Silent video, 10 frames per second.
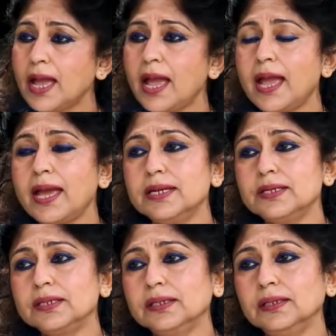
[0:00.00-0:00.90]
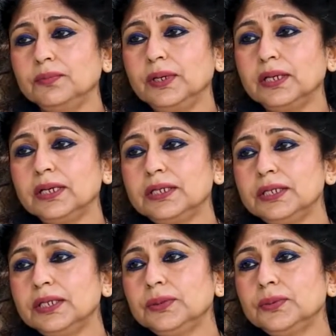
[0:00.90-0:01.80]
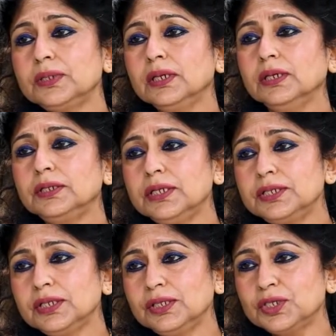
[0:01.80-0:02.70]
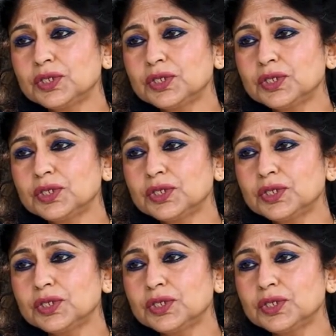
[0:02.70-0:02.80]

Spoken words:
and we continued teaching the